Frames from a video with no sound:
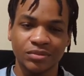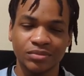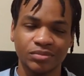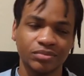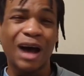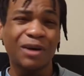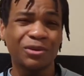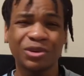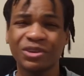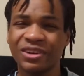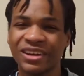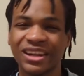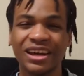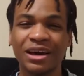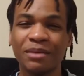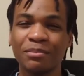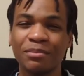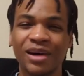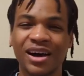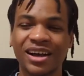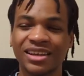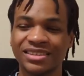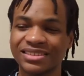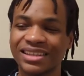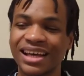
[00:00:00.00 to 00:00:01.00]
How are you going to
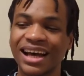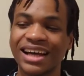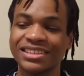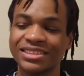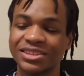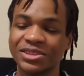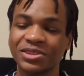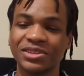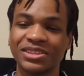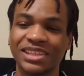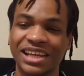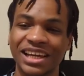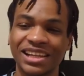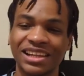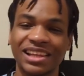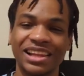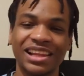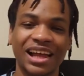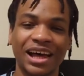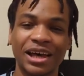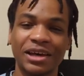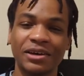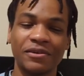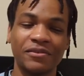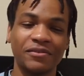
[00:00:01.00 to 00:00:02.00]
immerse that into your daily
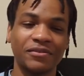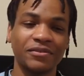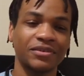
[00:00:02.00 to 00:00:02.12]
life?